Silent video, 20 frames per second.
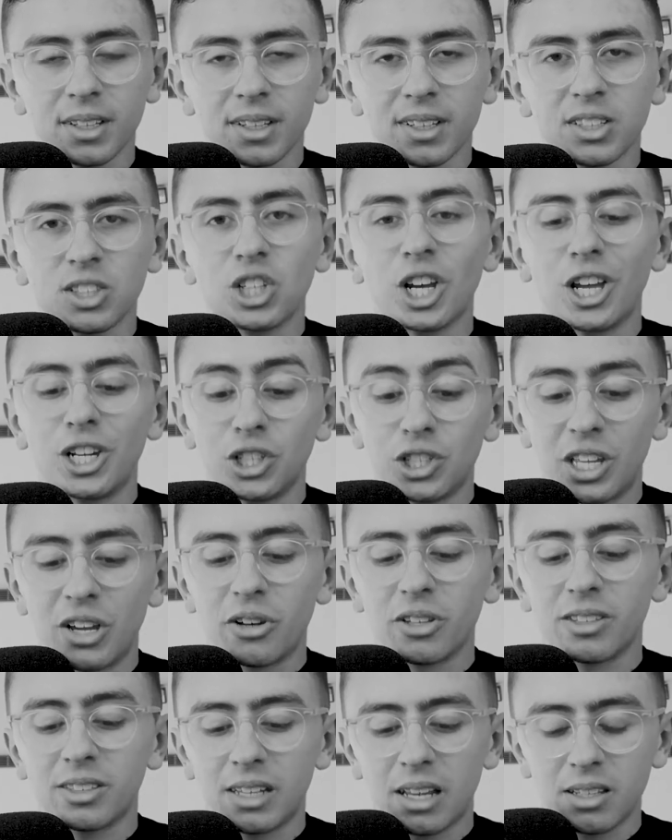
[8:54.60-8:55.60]
Change their
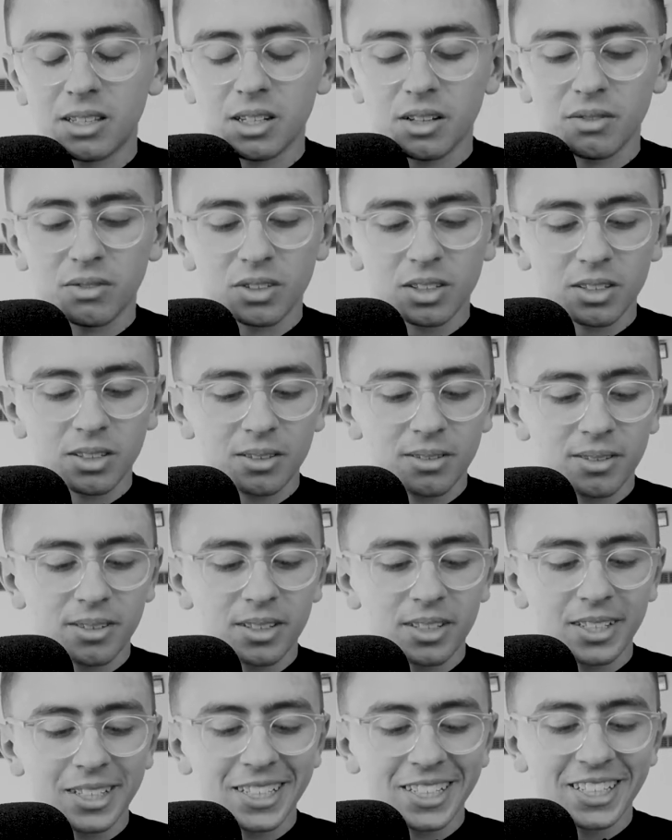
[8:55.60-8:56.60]
incentives.
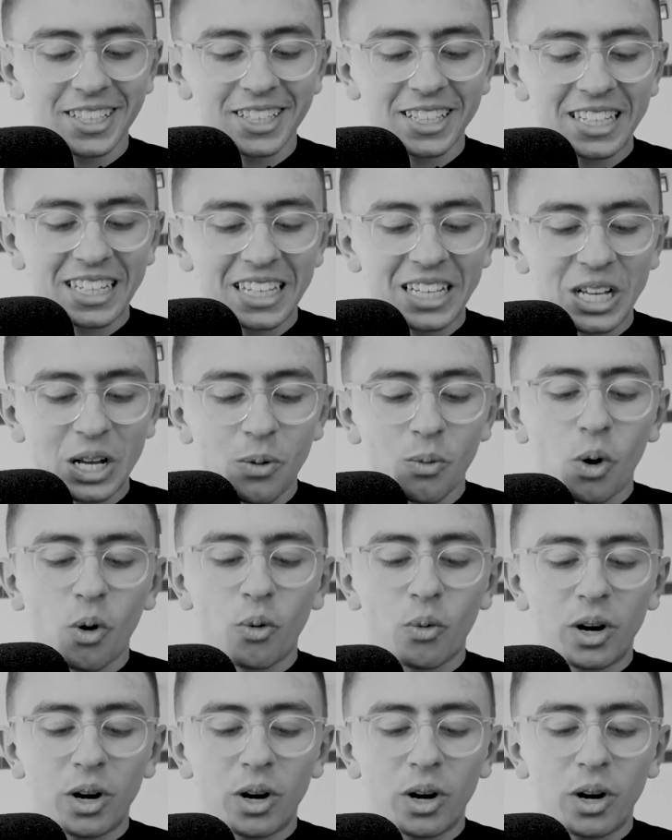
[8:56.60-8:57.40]
What